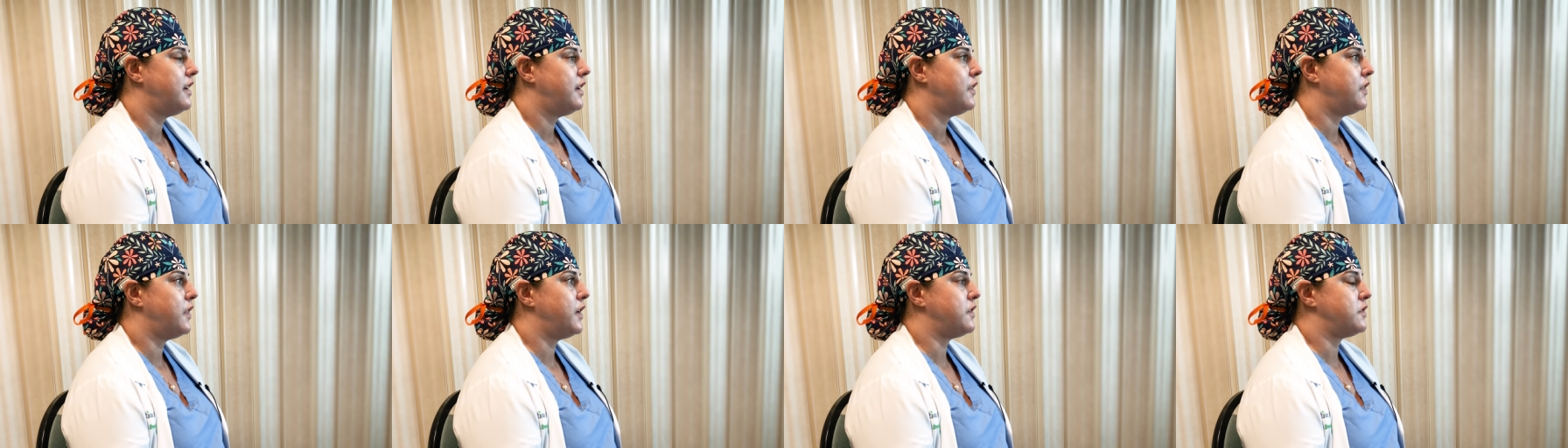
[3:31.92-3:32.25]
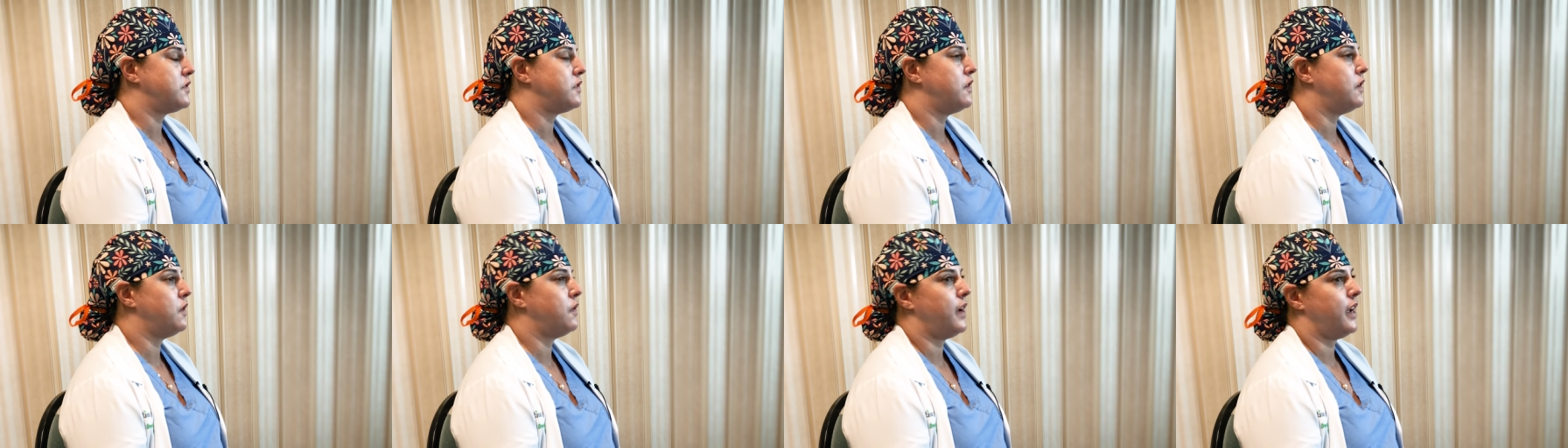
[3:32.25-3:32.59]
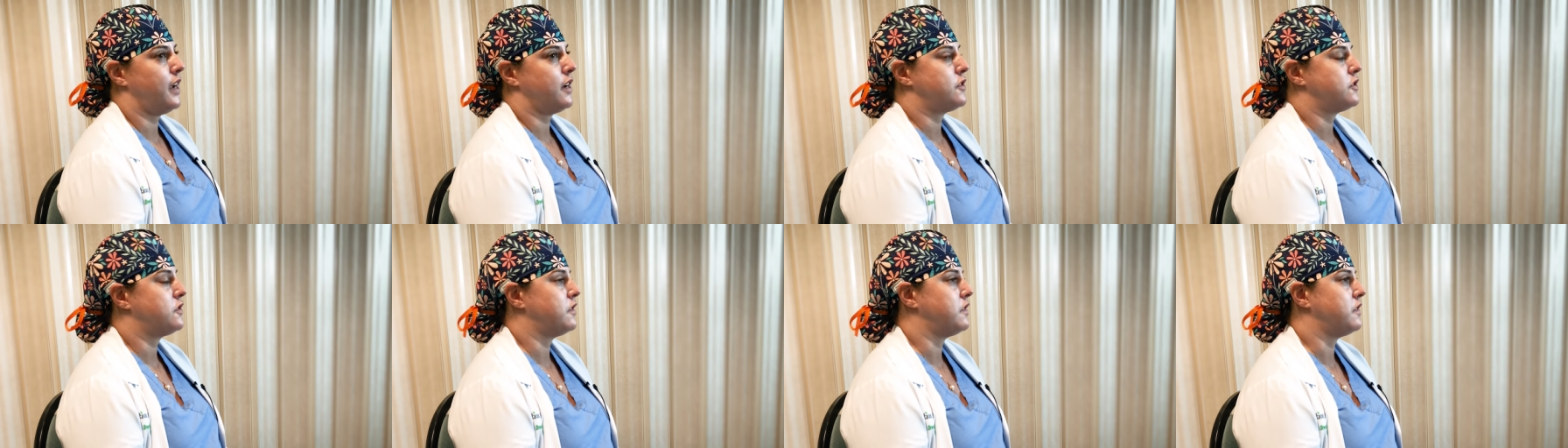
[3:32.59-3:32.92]
There's no
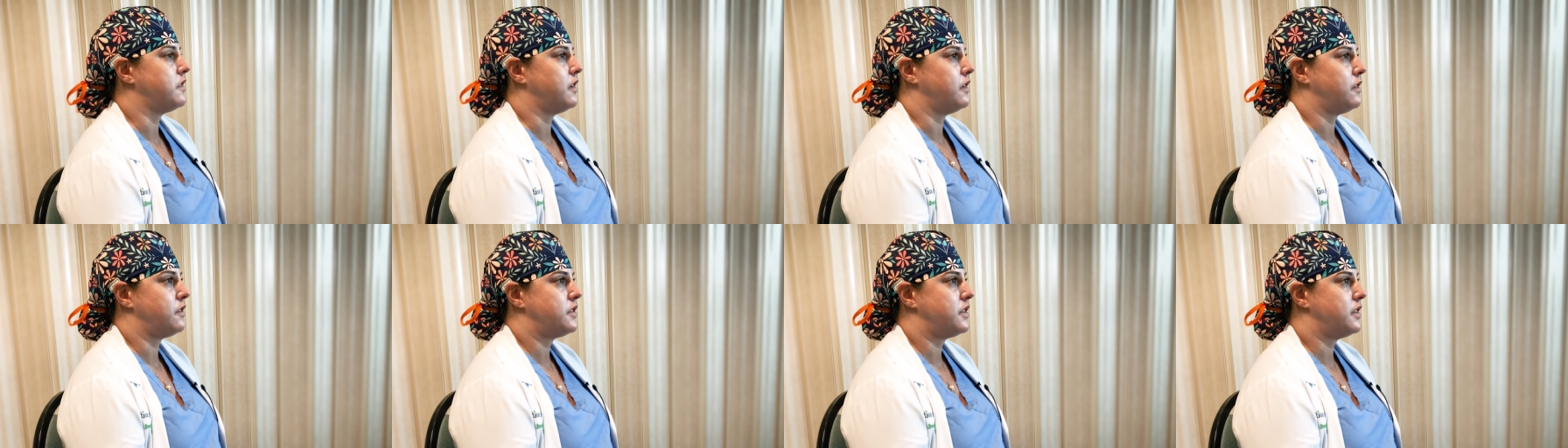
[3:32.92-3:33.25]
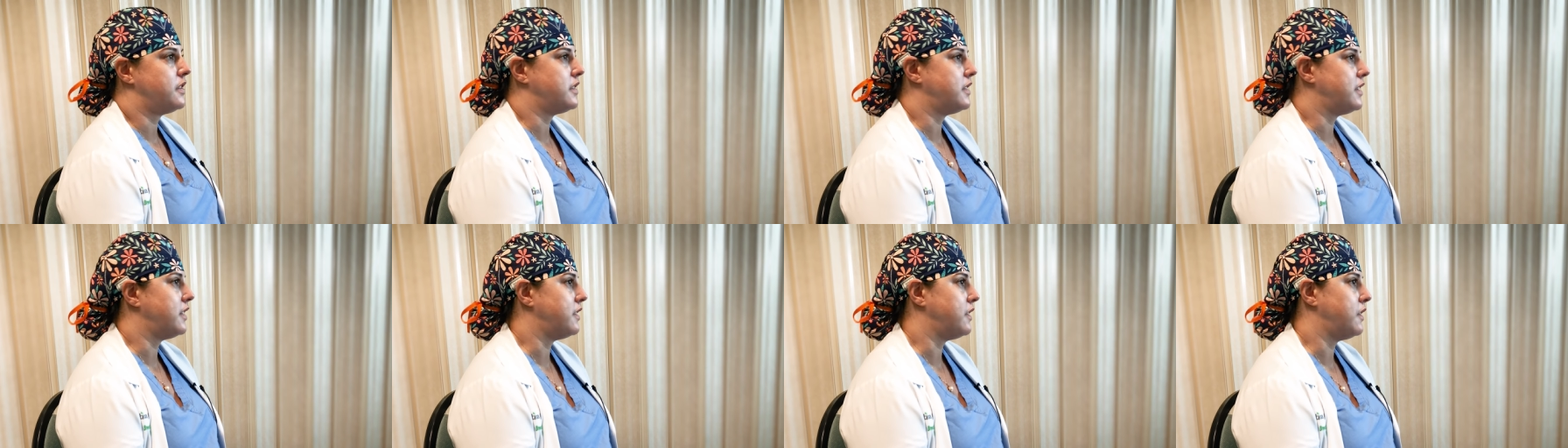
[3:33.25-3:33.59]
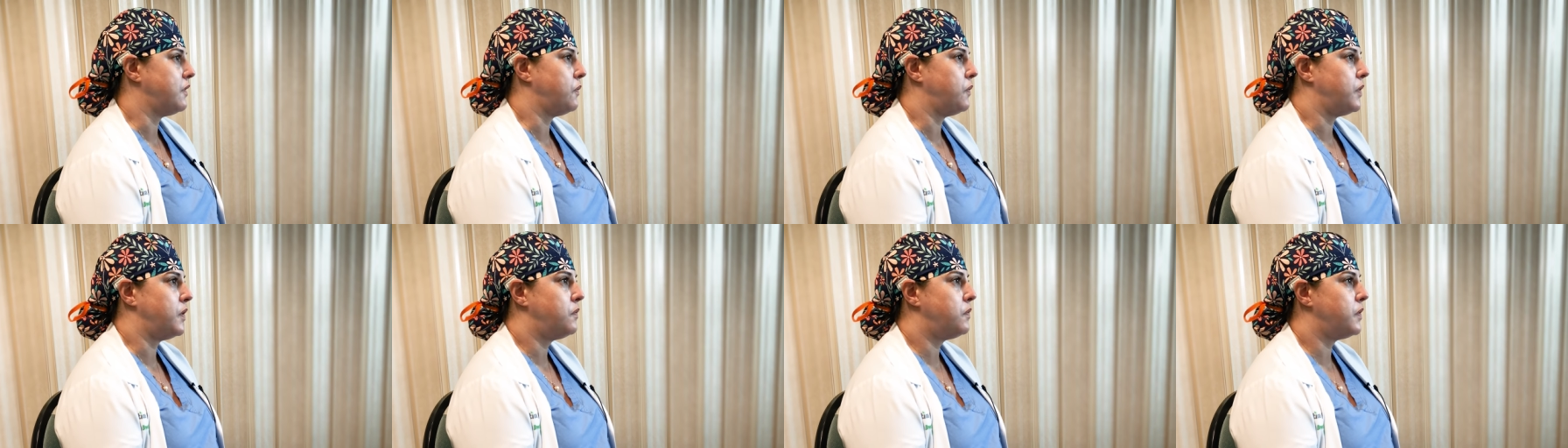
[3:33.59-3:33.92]
extra nurses in
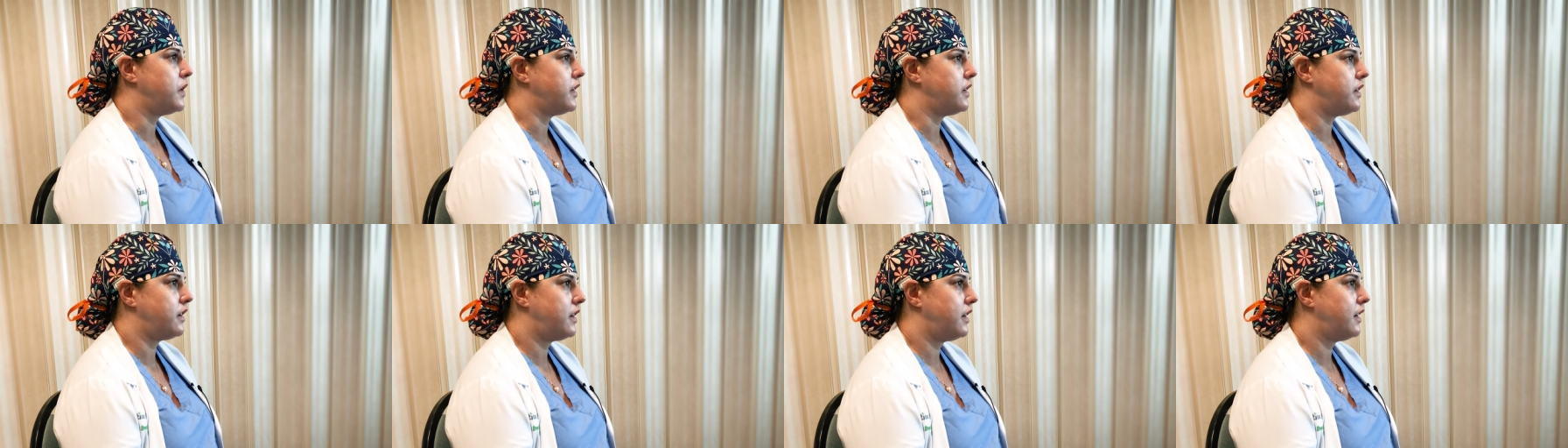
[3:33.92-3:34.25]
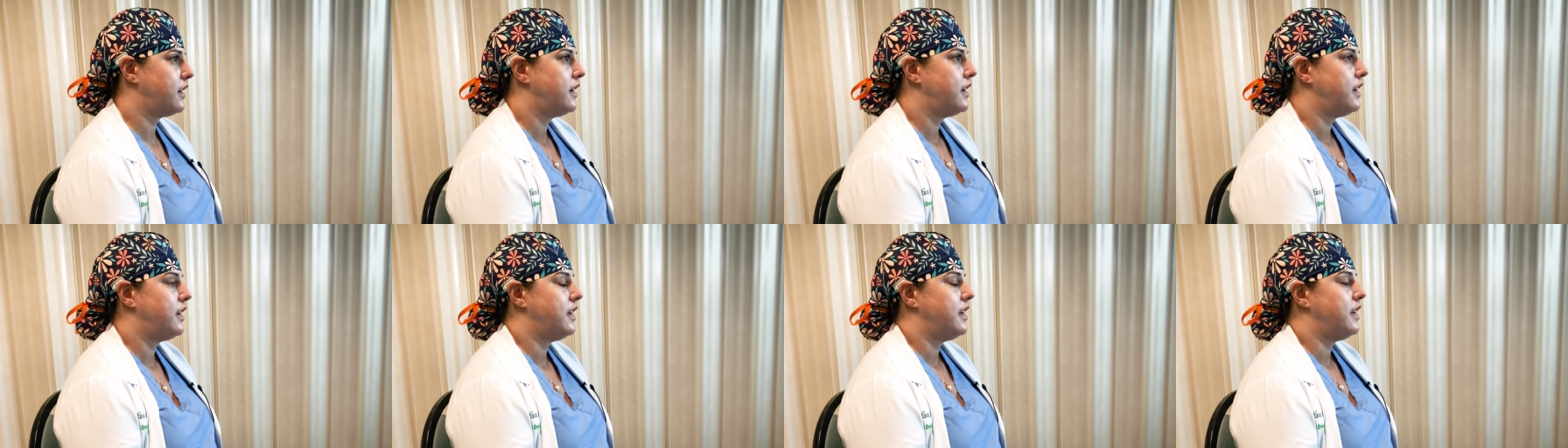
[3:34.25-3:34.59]
the woodwork.